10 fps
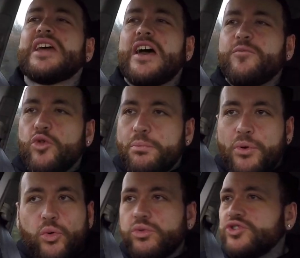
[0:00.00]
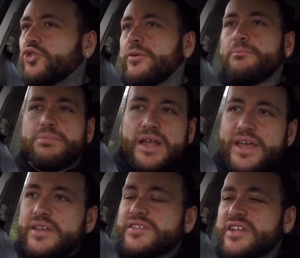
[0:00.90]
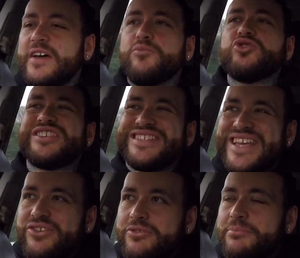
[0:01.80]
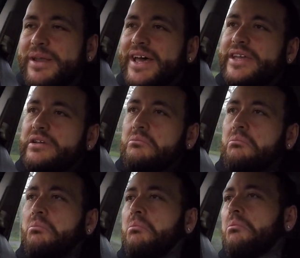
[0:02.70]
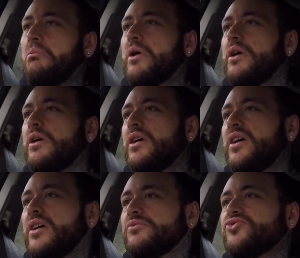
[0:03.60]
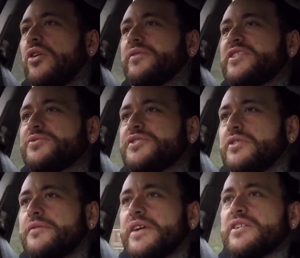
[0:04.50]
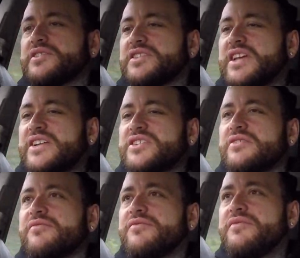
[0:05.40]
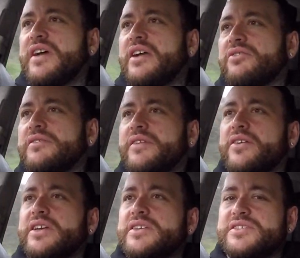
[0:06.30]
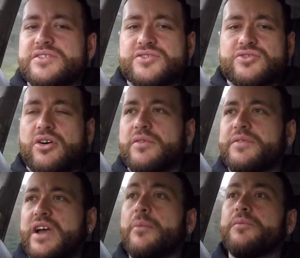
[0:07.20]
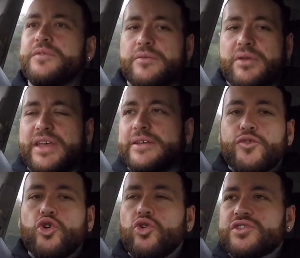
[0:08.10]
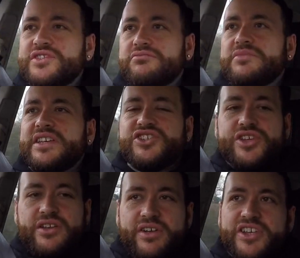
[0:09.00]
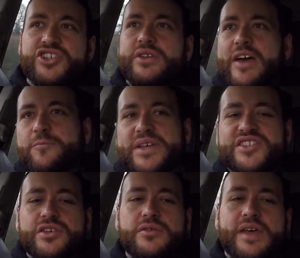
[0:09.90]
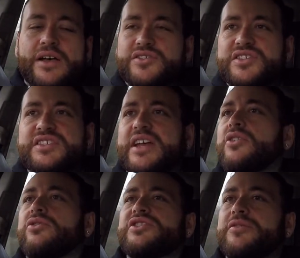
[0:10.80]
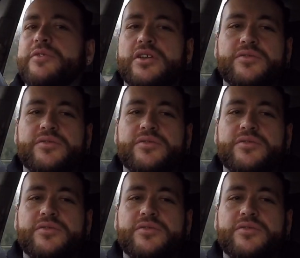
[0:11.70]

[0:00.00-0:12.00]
to have more ball joint play, it's going to have more steering play. Driving this with two fingers, it's actually very, very easy to drive comfortably. Of course, this generation you have mid-2000s technology in front of